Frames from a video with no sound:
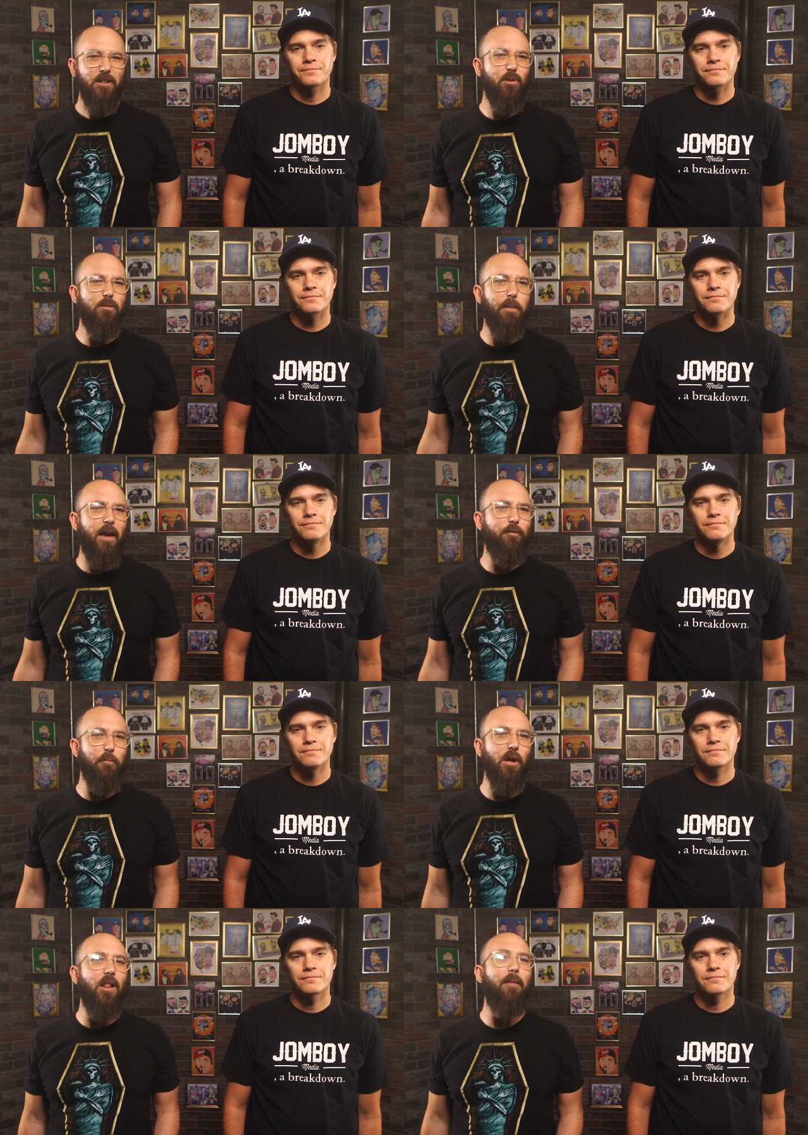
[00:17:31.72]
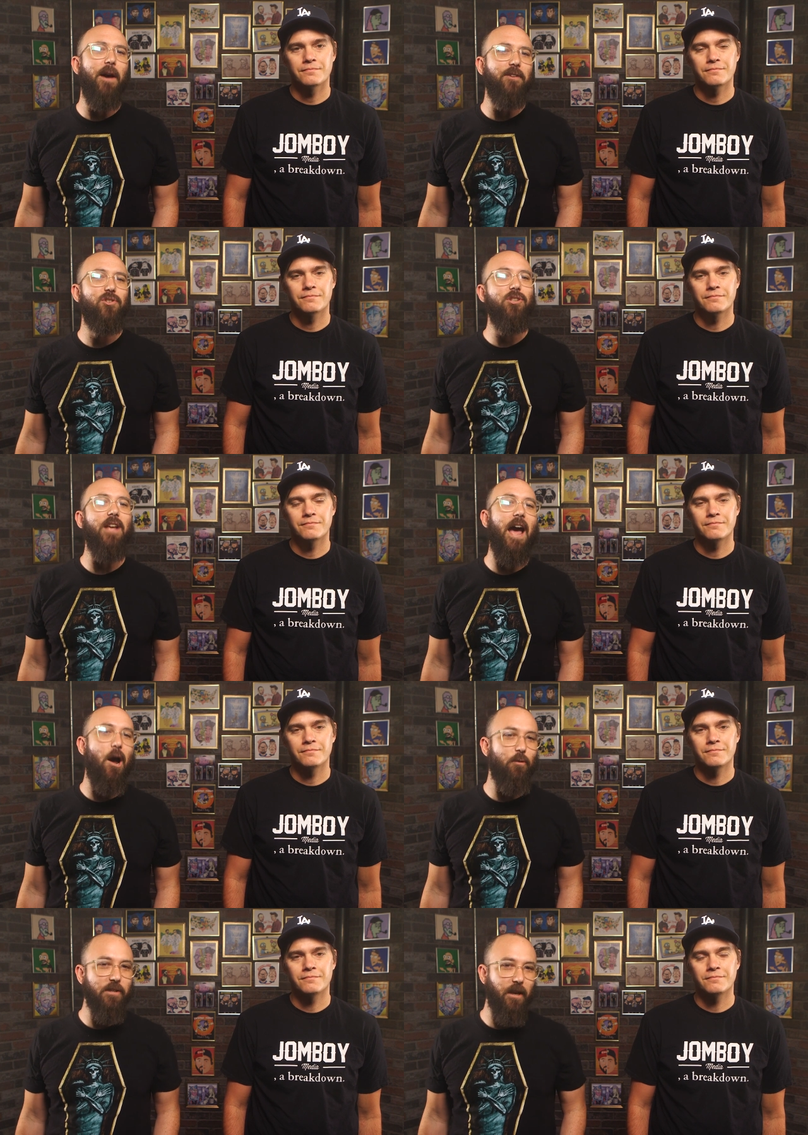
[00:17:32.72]
Speaker 1: She was banned from Clubhouse just
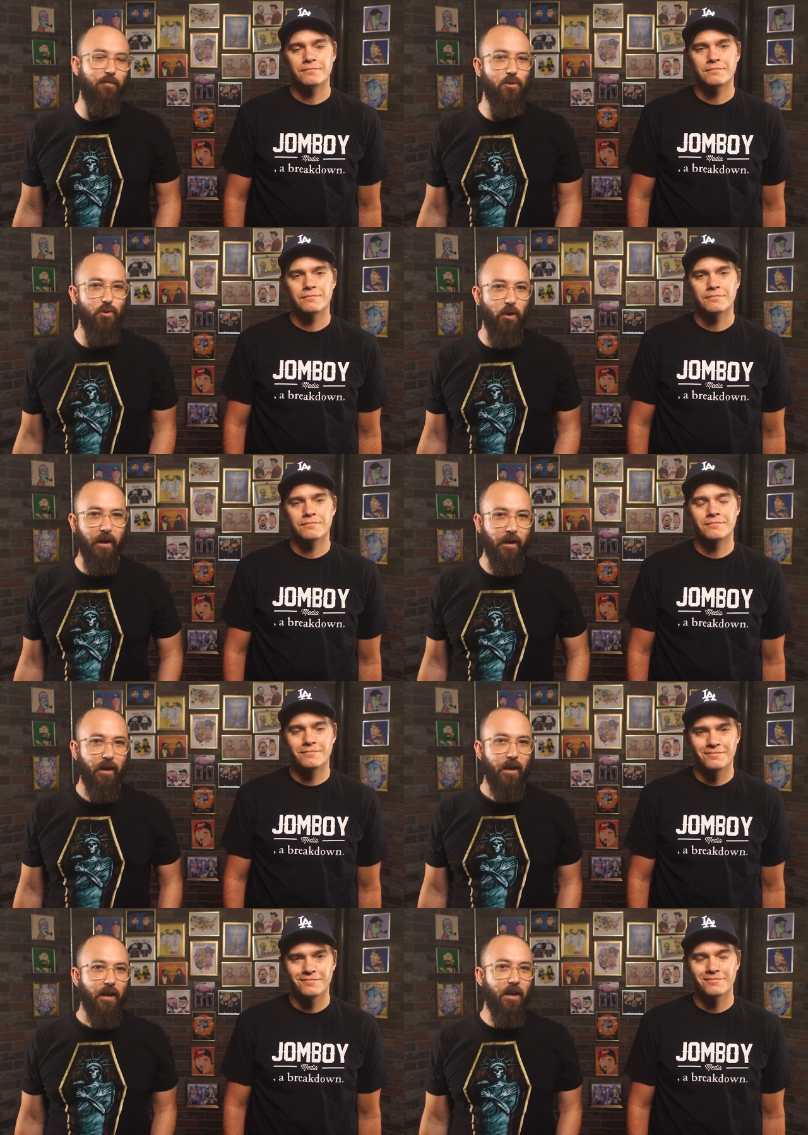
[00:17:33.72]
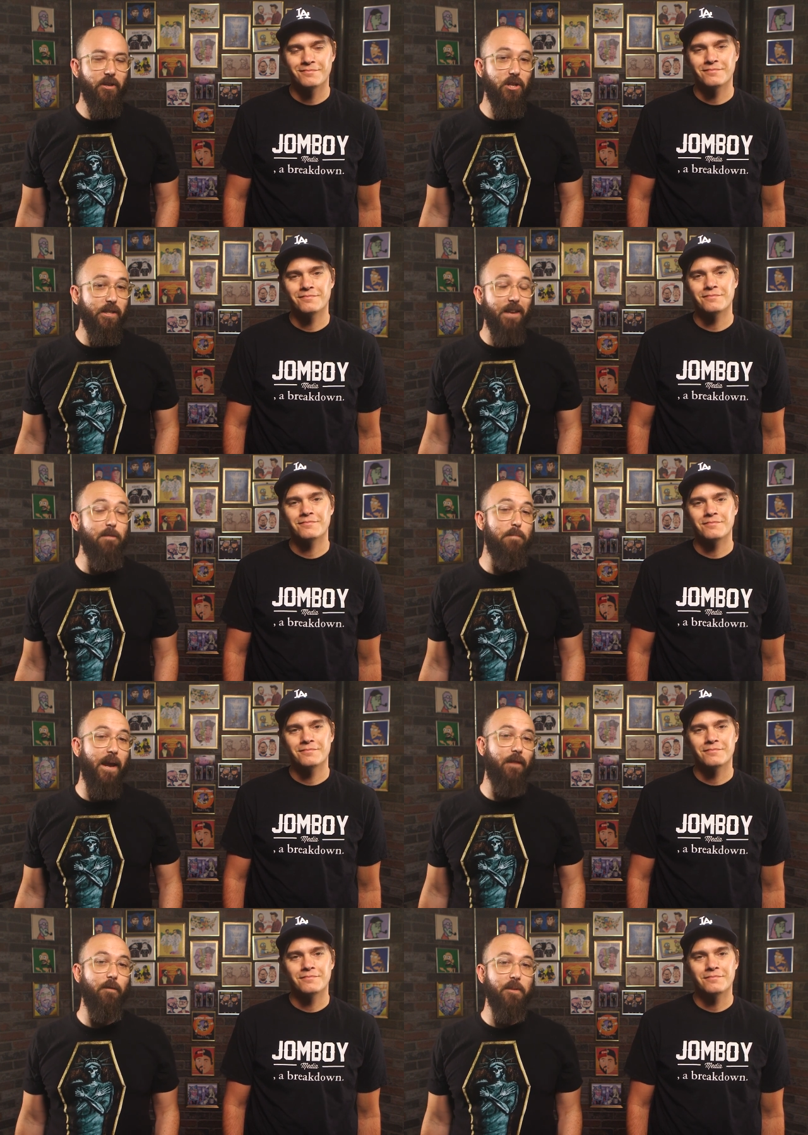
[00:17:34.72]
hours after joining. Uh, she's even
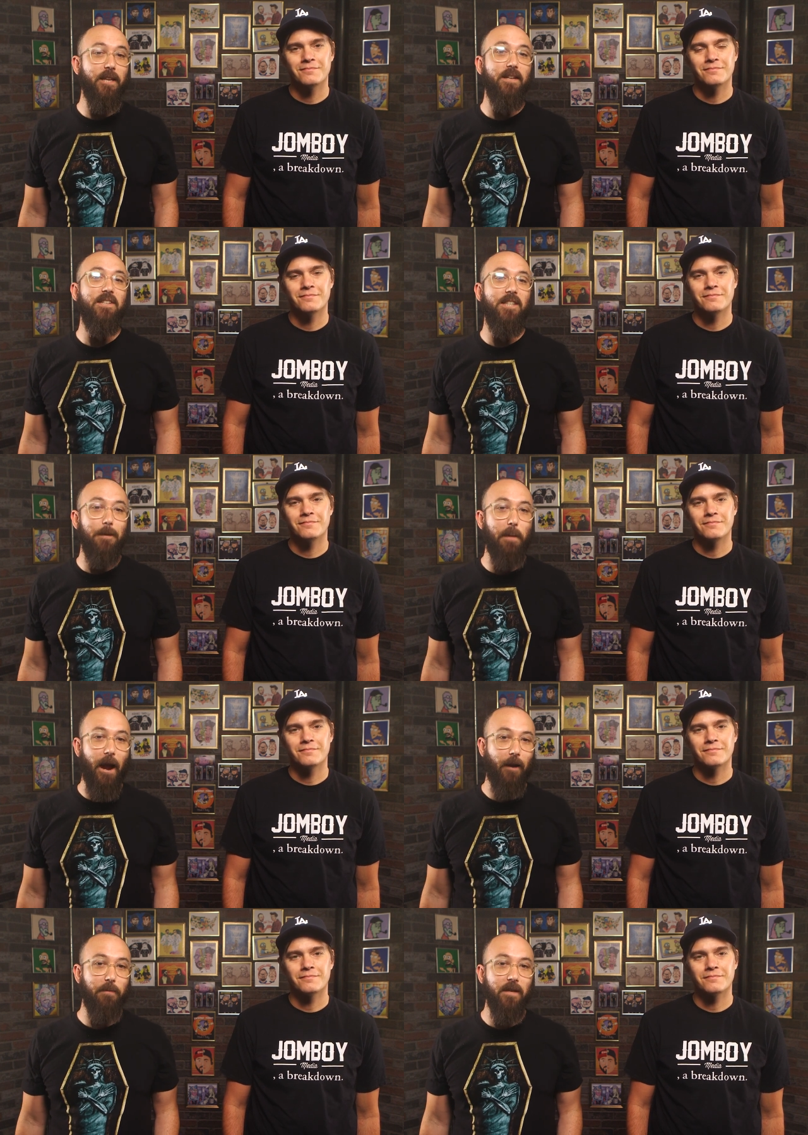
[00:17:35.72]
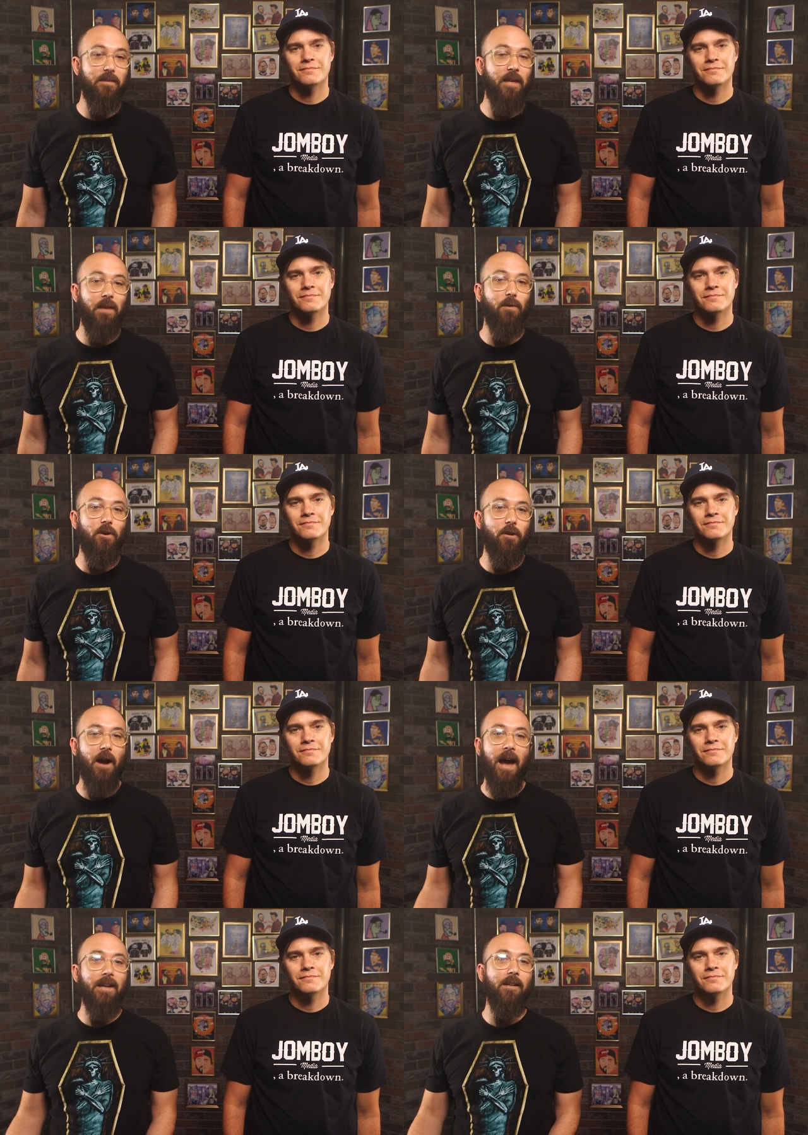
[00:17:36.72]
banned from attending CPAC because even
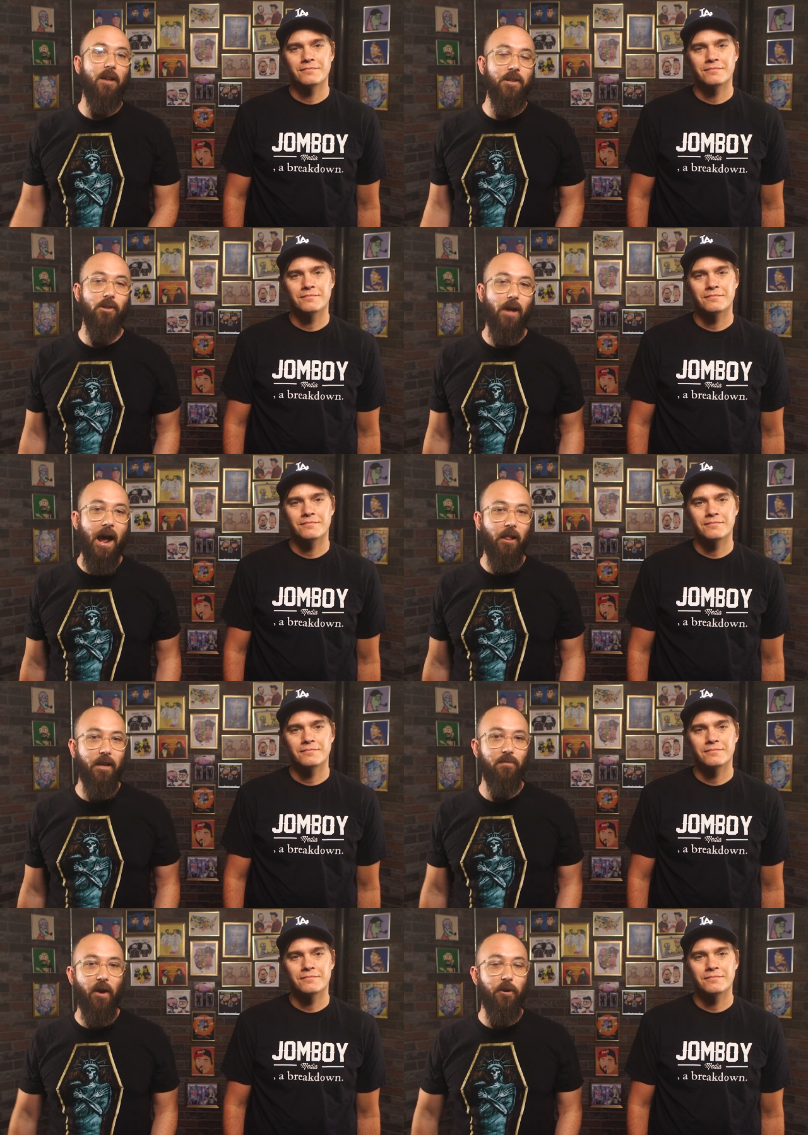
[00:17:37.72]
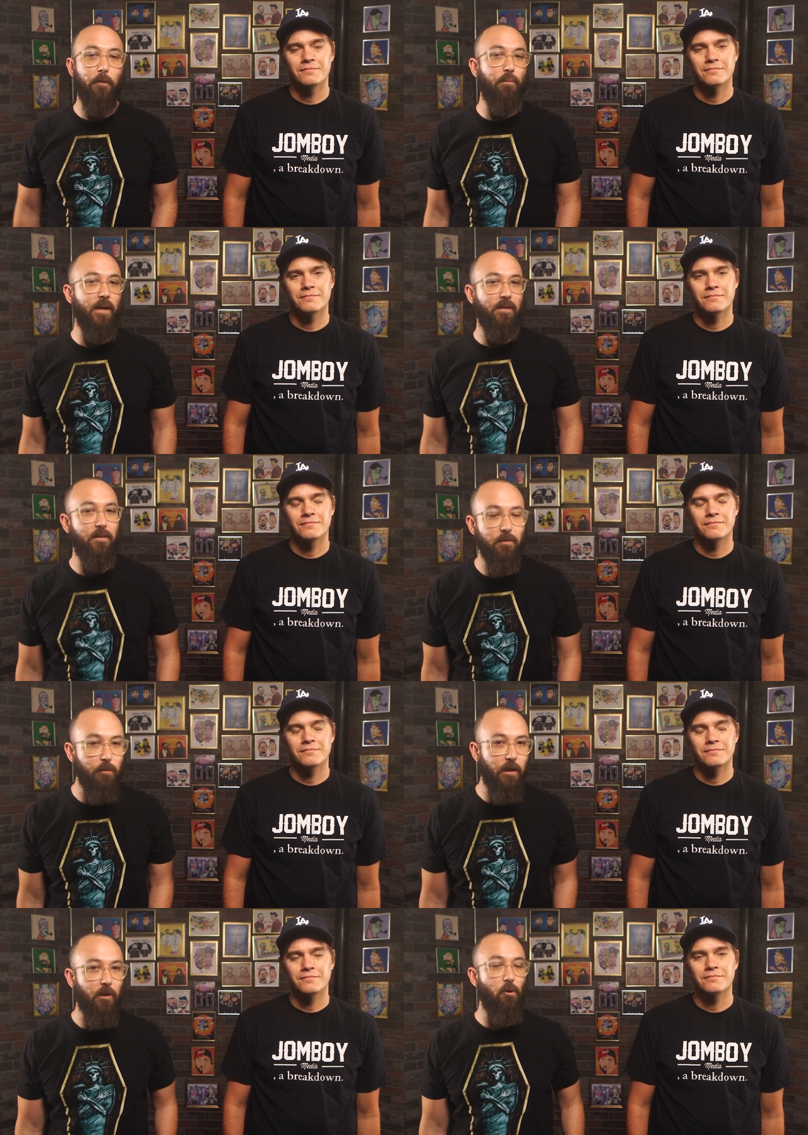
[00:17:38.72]
her ideological allies find her presence to
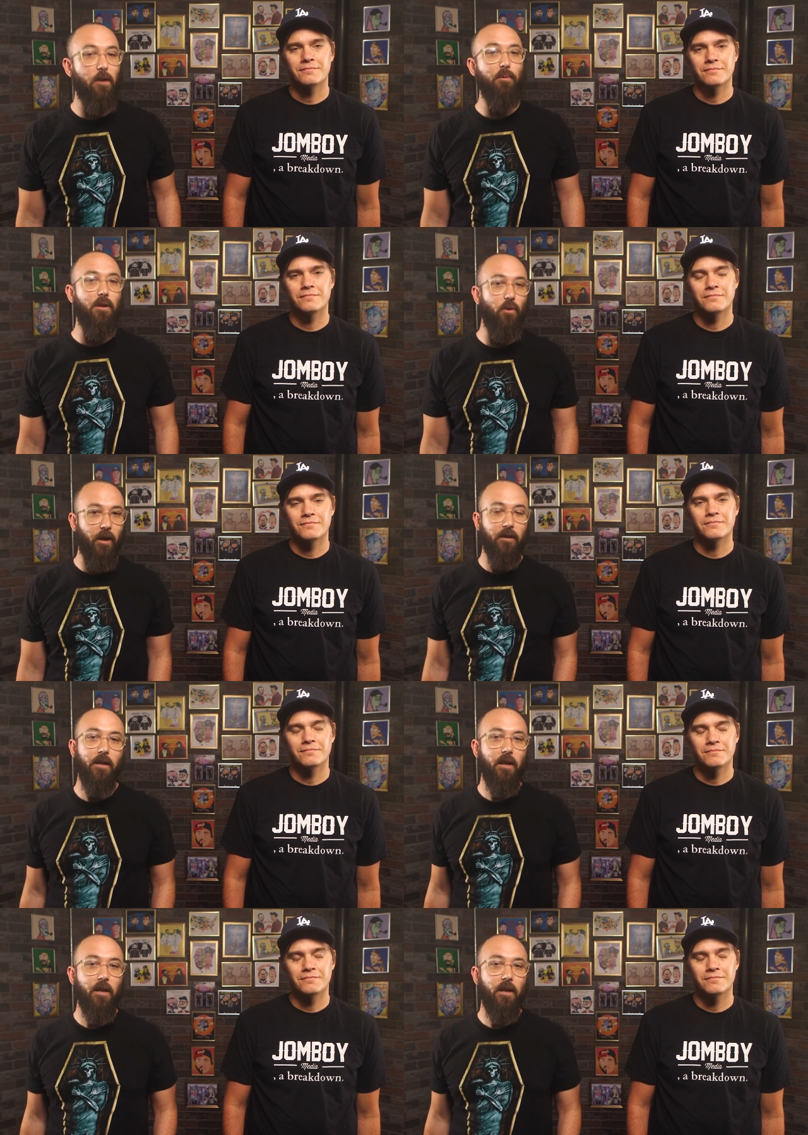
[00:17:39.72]
be incredibly annoying.